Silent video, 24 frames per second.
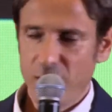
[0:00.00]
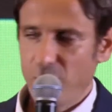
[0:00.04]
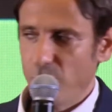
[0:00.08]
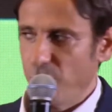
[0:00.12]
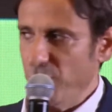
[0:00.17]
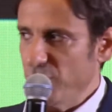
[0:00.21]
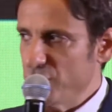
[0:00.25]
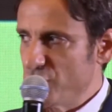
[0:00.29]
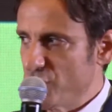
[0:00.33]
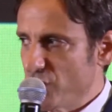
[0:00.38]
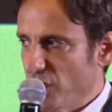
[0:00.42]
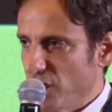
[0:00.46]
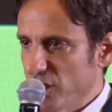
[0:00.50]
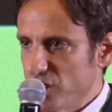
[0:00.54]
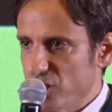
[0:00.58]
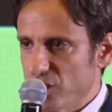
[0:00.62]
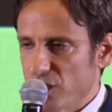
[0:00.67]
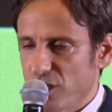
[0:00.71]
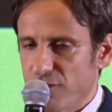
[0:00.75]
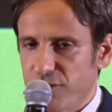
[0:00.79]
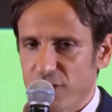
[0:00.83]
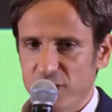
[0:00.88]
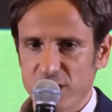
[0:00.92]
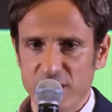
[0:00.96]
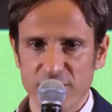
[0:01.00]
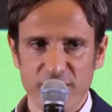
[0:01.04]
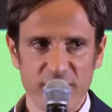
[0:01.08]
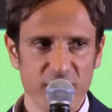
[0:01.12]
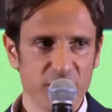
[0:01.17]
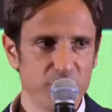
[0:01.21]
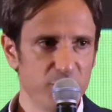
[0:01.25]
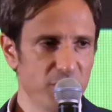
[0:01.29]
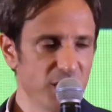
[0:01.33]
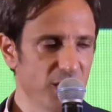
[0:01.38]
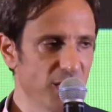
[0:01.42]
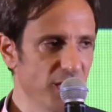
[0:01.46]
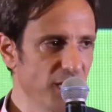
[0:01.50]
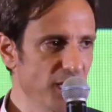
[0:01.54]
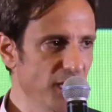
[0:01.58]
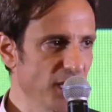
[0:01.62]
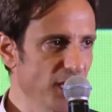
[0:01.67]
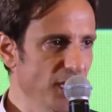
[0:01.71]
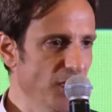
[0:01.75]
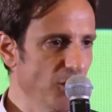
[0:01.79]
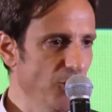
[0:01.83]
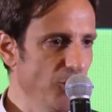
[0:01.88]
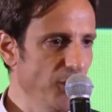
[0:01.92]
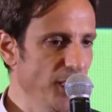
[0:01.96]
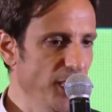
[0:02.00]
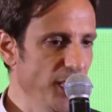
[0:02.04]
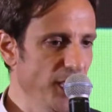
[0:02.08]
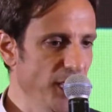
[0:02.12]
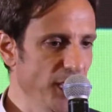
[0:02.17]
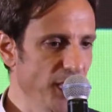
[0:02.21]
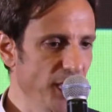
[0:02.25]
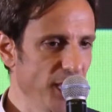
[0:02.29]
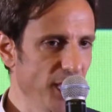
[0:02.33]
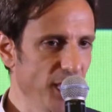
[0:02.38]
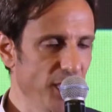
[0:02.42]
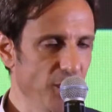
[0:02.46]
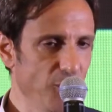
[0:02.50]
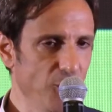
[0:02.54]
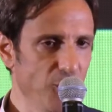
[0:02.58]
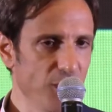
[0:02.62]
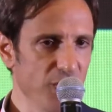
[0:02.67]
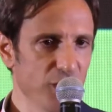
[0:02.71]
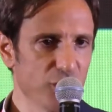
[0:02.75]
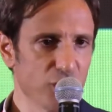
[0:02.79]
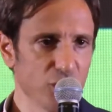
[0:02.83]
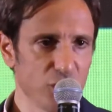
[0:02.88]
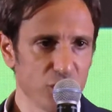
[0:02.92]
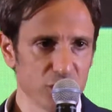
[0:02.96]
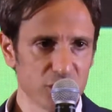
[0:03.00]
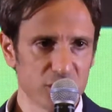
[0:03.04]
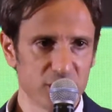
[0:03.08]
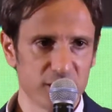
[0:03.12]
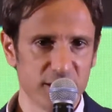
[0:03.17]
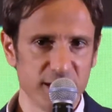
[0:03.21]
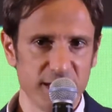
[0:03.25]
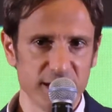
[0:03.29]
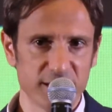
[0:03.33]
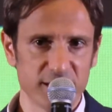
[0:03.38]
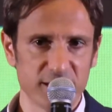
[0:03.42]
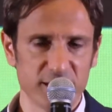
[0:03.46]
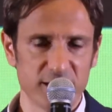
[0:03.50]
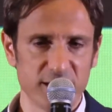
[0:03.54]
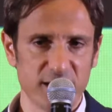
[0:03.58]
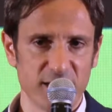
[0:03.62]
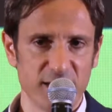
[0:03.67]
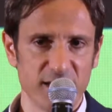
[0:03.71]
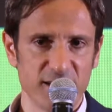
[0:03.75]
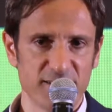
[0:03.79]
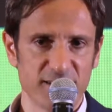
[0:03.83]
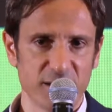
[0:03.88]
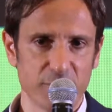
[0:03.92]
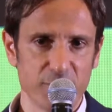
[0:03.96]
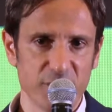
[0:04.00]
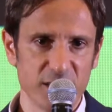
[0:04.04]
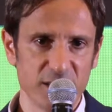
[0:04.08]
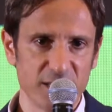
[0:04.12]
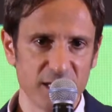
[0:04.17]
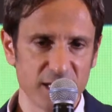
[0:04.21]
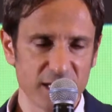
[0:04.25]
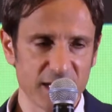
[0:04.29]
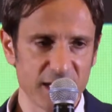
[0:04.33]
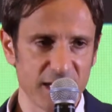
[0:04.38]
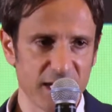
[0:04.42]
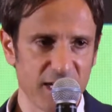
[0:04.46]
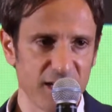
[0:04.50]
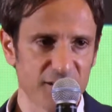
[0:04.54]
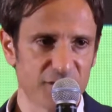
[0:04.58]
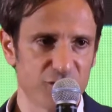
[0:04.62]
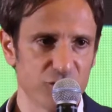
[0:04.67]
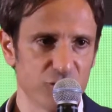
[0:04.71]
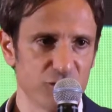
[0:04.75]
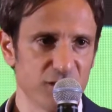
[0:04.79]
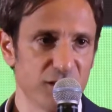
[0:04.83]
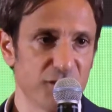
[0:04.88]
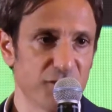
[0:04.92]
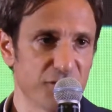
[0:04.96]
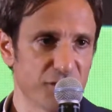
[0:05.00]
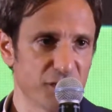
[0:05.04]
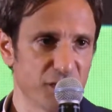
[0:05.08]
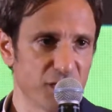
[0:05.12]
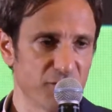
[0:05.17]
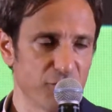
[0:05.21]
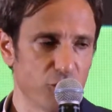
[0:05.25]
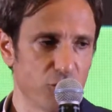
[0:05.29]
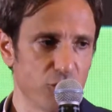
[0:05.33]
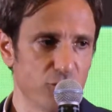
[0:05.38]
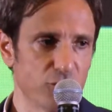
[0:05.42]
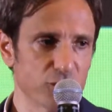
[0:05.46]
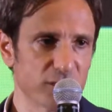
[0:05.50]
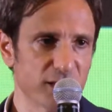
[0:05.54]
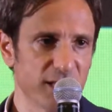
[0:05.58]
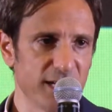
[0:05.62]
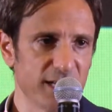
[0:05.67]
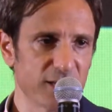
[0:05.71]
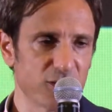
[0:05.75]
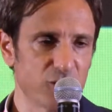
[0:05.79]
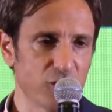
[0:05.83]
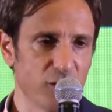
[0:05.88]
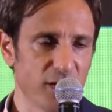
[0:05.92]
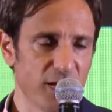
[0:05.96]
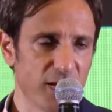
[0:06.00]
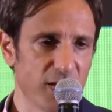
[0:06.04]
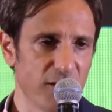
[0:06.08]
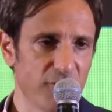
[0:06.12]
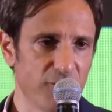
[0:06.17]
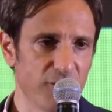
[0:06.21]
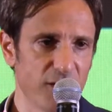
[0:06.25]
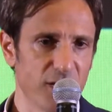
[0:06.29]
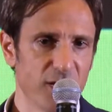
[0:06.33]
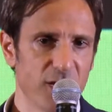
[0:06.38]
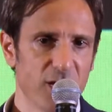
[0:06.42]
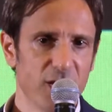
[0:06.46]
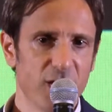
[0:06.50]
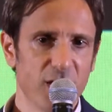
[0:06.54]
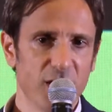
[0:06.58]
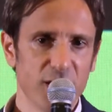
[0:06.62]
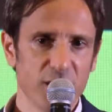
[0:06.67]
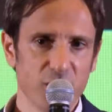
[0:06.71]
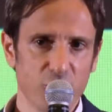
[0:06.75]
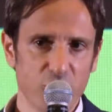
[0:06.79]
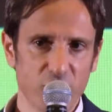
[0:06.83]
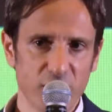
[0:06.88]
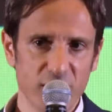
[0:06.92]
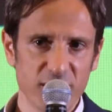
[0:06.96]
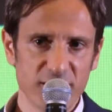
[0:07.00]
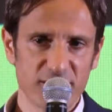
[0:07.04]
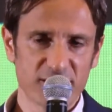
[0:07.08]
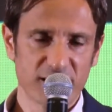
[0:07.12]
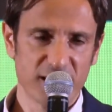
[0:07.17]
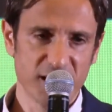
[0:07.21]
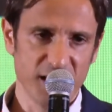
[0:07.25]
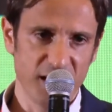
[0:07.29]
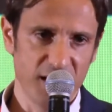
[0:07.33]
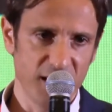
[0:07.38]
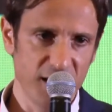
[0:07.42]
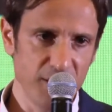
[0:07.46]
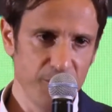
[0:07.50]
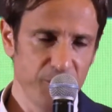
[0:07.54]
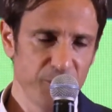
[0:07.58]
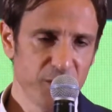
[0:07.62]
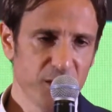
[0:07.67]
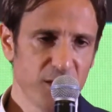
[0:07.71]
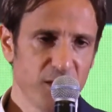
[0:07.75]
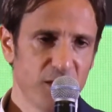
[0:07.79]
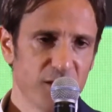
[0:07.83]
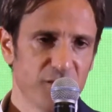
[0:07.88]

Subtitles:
With Giorgio, from the very beginning, we thought that there is a middle class who deserve, who would like to have units green,